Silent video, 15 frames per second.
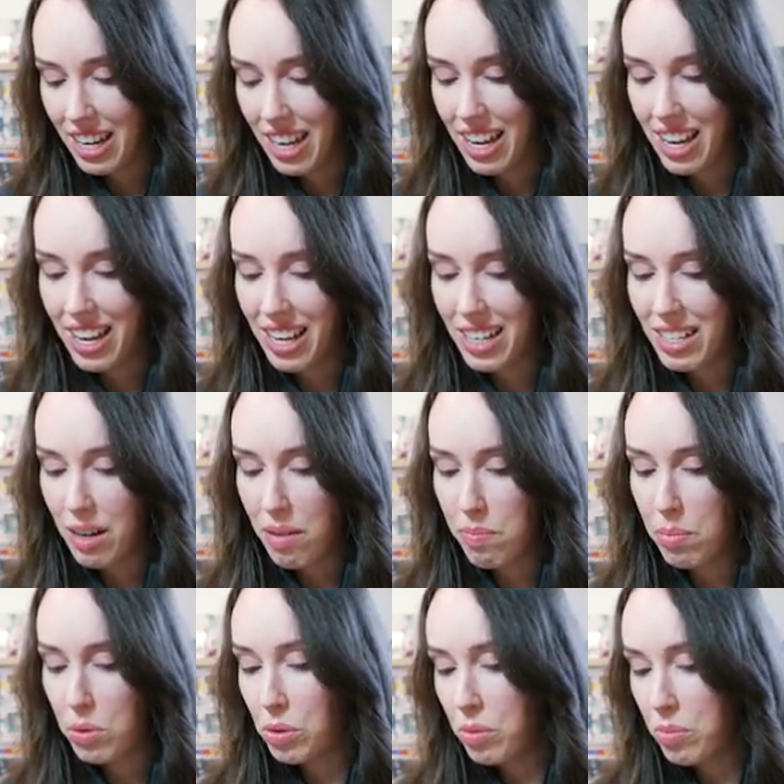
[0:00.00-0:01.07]
and
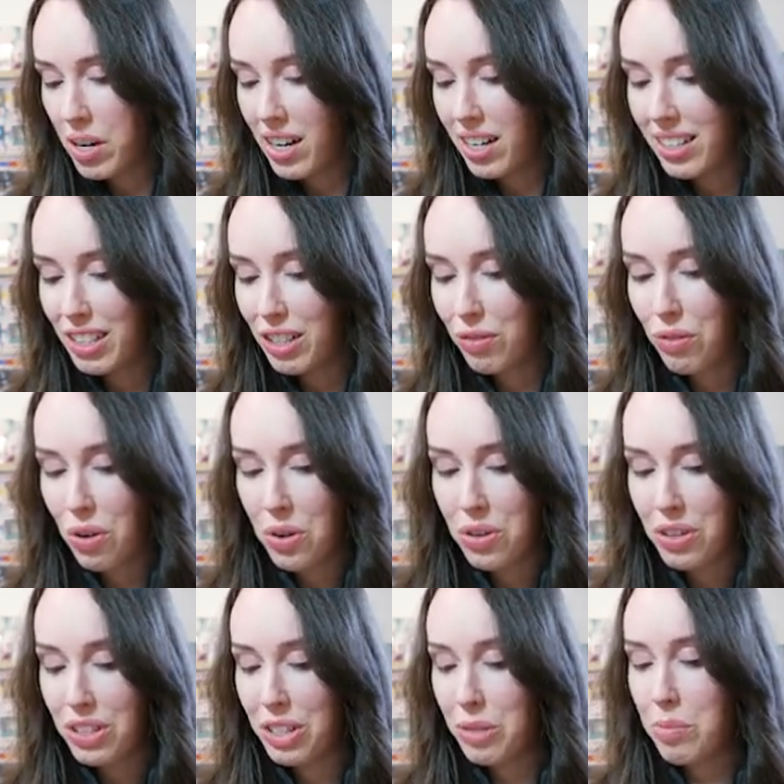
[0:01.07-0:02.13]
Bulma,
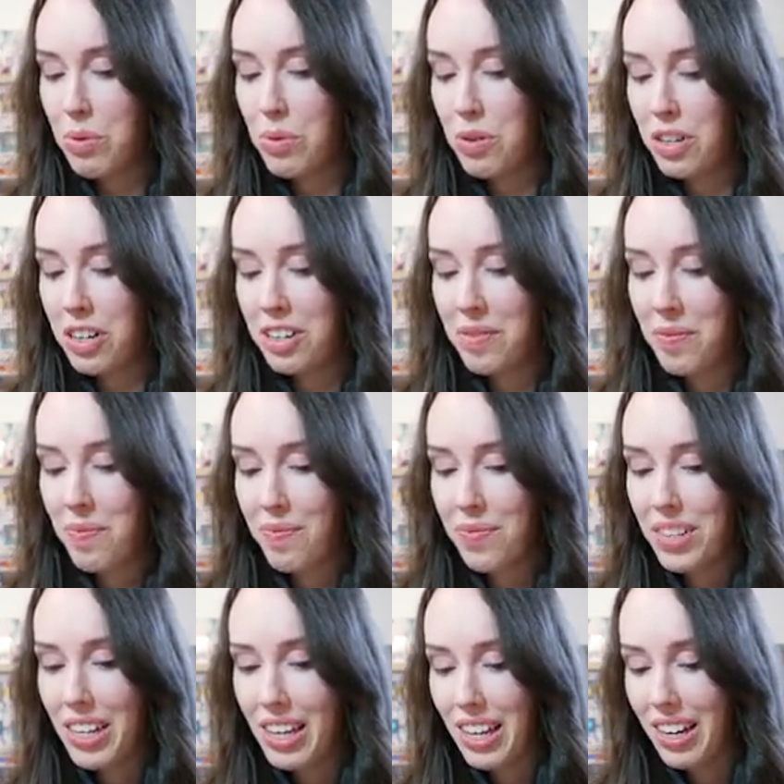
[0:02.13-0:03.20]
devoted supporter.
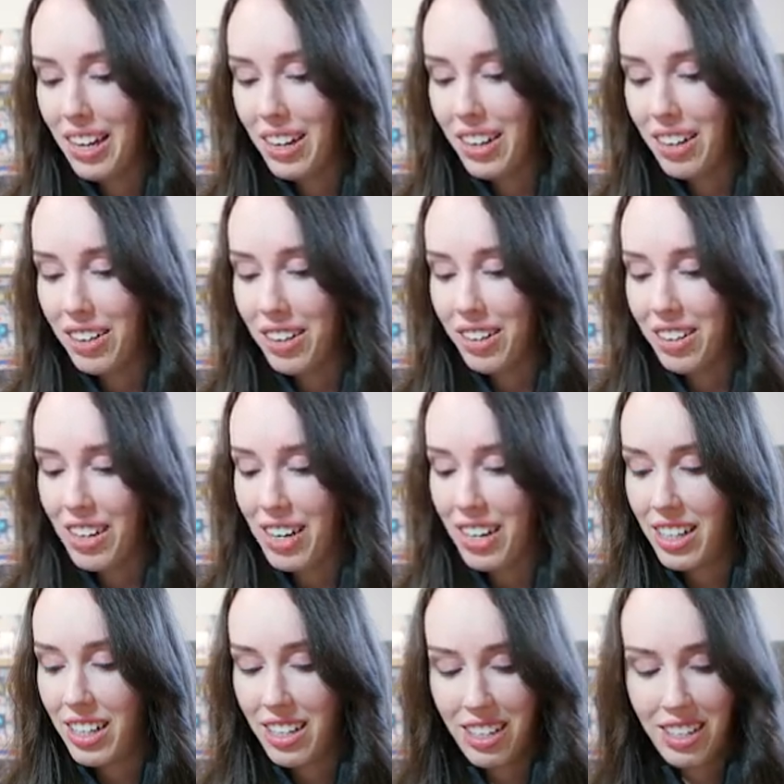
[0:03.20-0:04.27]

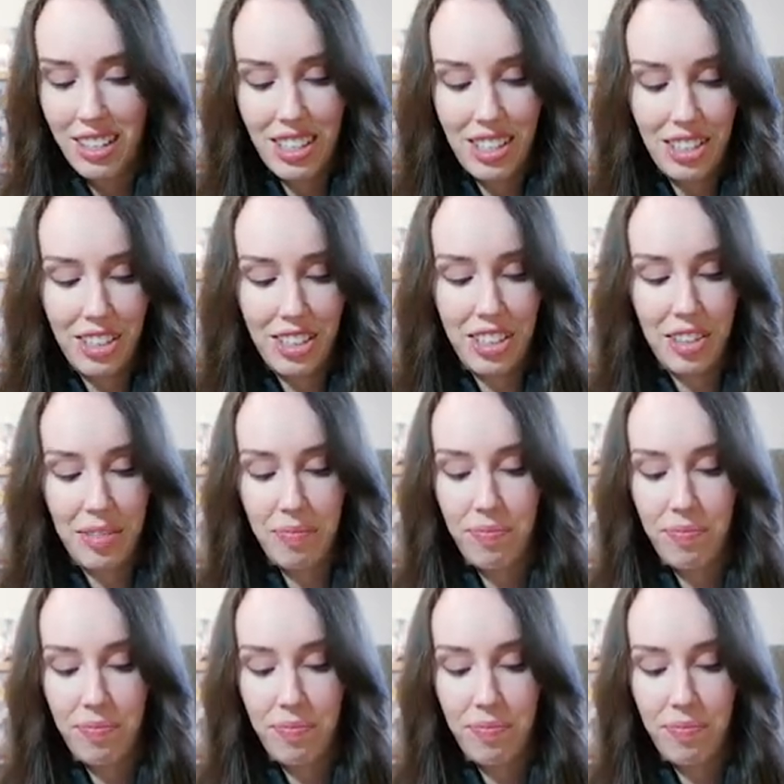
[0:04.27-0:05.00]
Alrighty, so